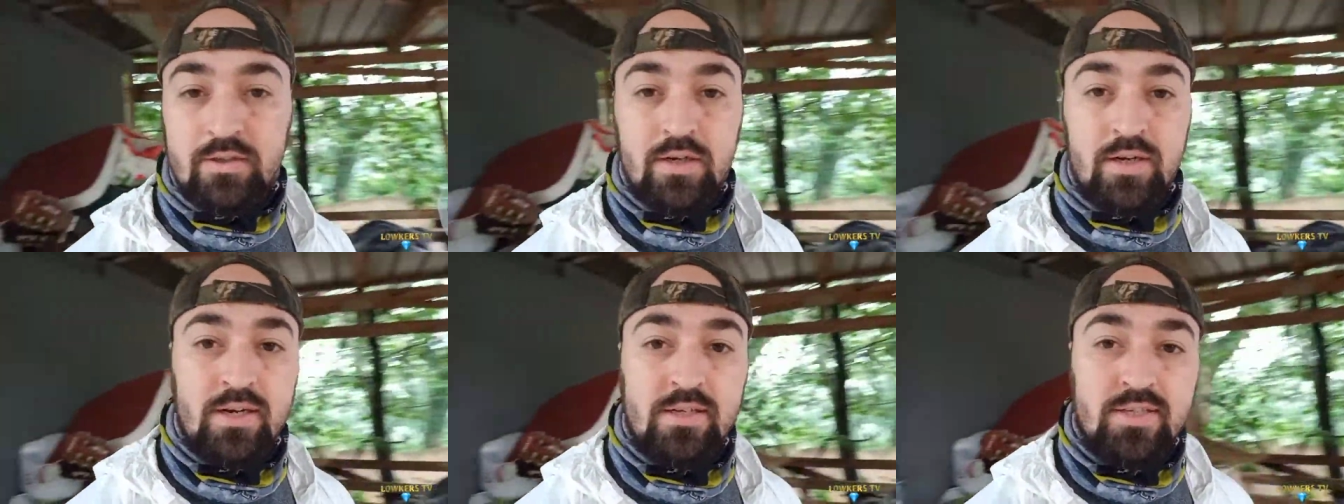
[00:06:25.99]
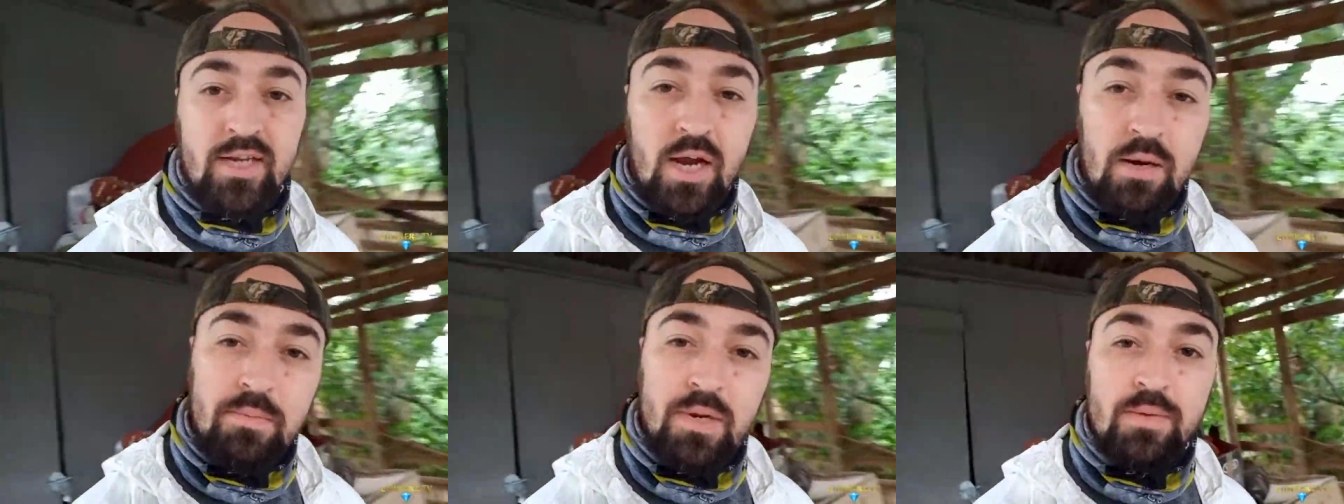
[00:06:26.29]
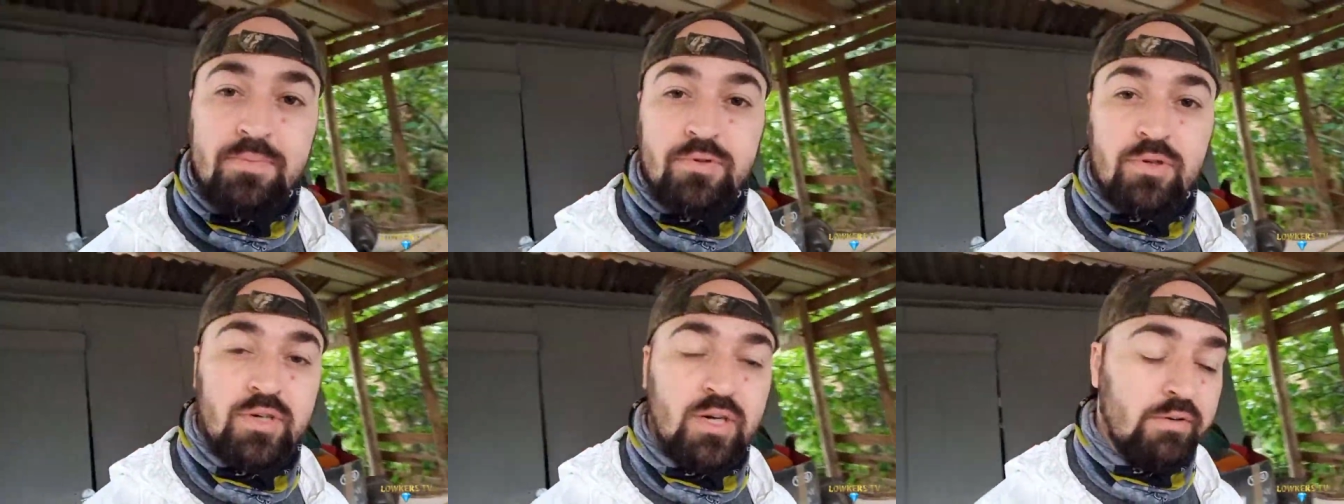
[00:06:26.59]
a time lapse
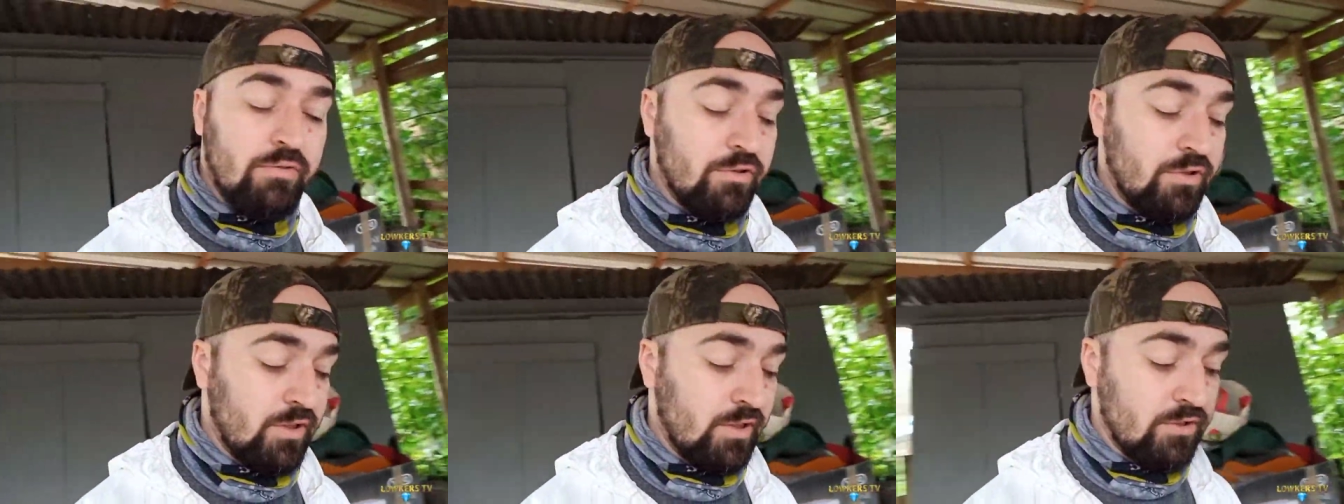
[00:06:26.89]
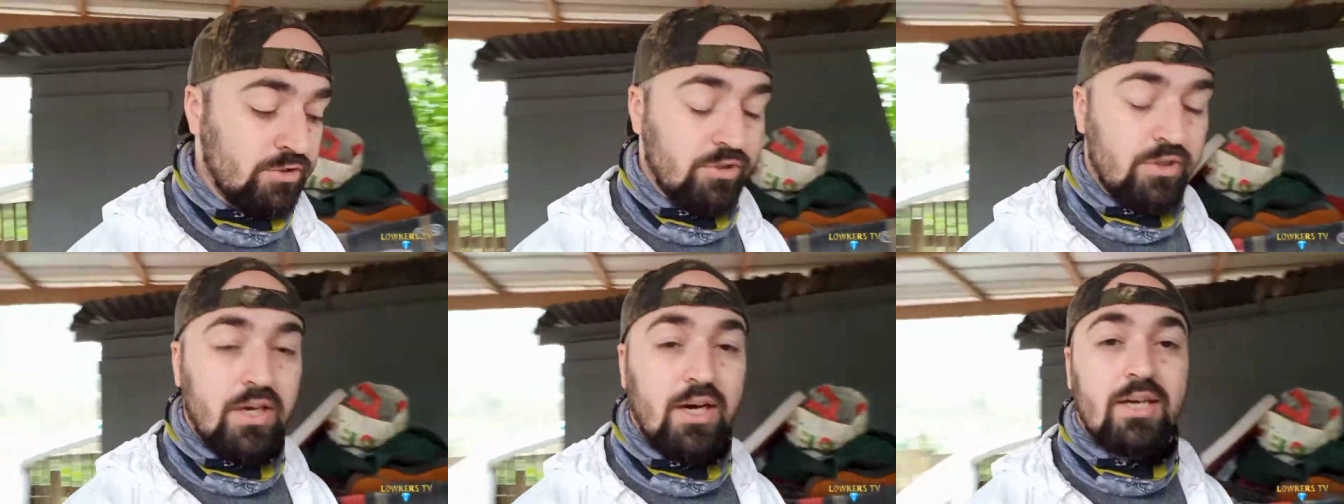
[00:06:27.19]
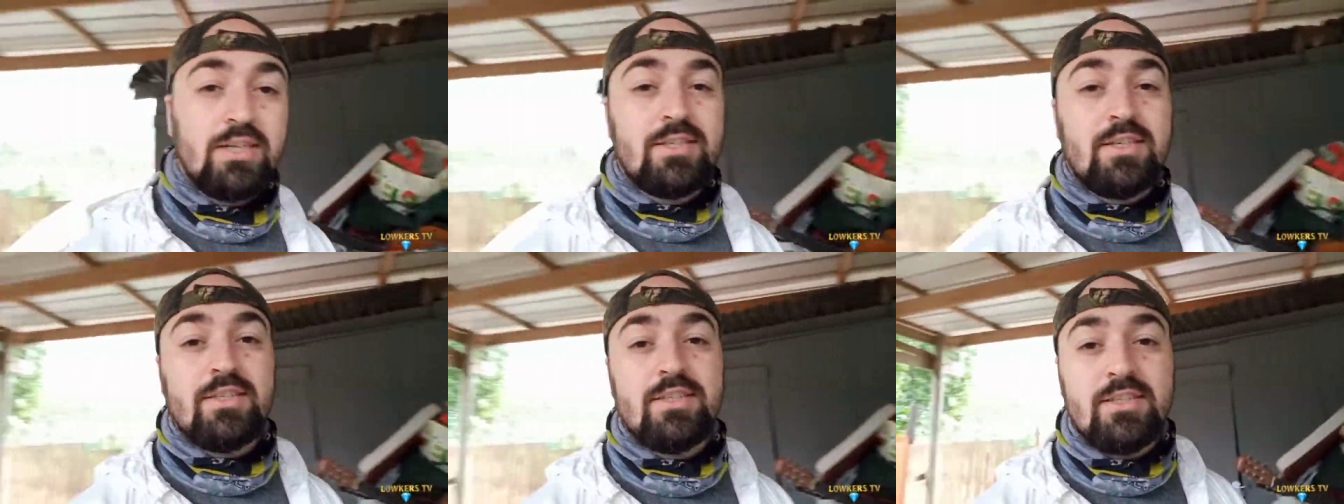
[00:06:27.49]
on everything so you guys
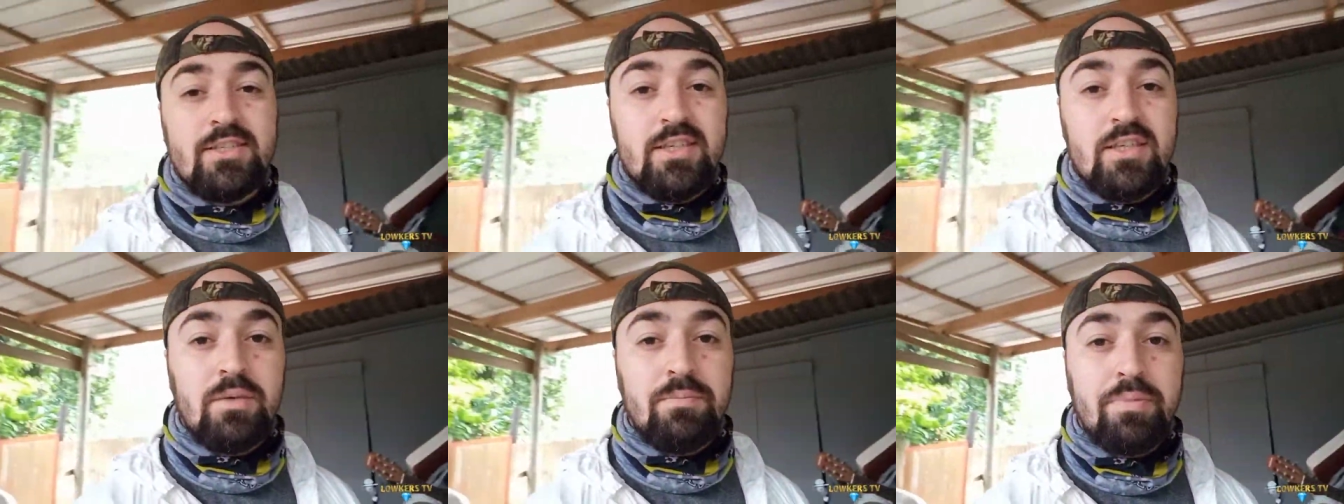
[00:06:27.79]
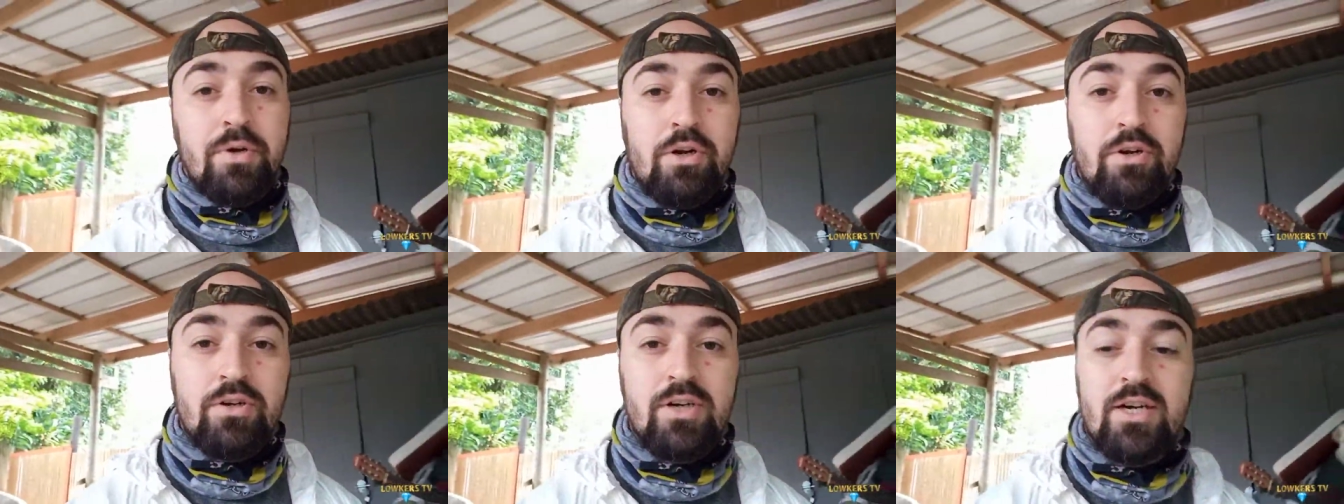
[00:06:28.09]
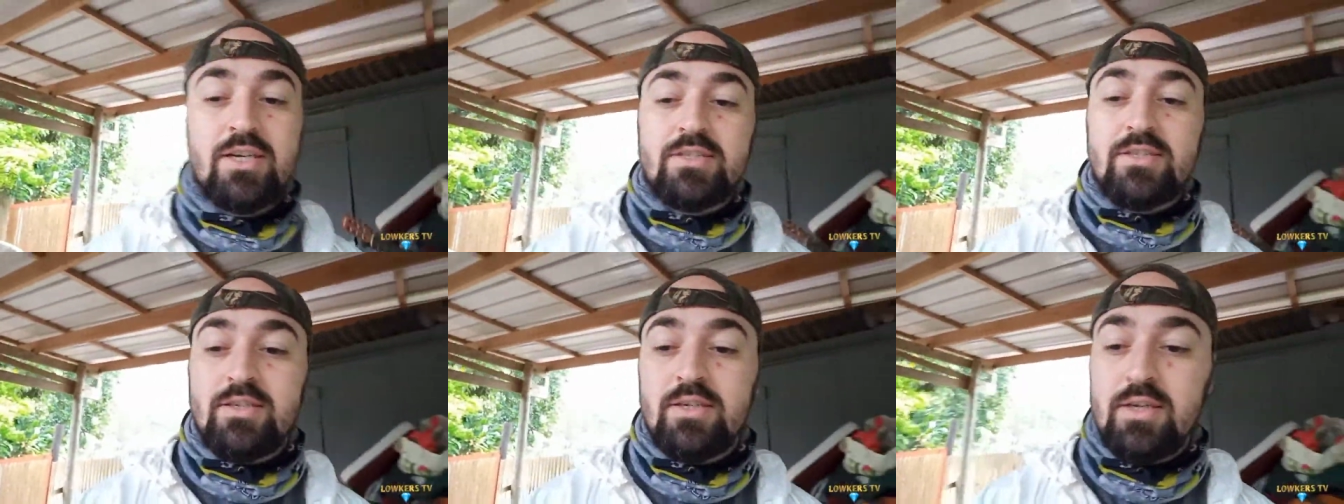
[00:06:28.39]
can see the
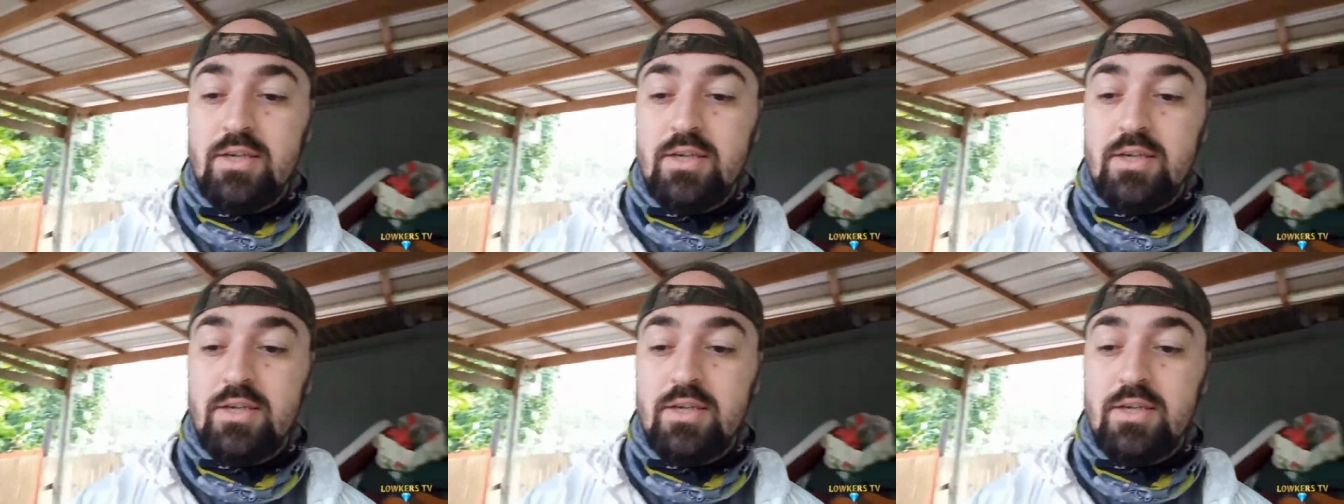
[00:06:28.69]
progress